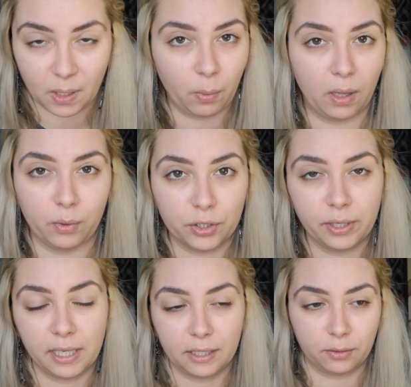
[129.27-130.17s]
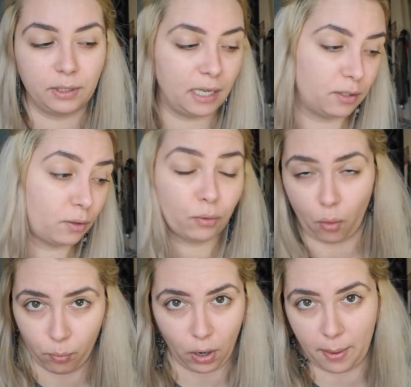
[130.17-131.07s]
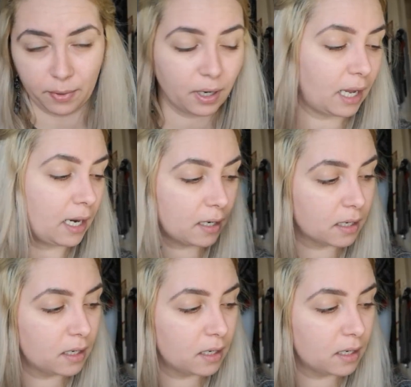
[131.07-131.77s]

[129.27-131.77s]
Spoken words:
well, we're doing it today, so no primer again.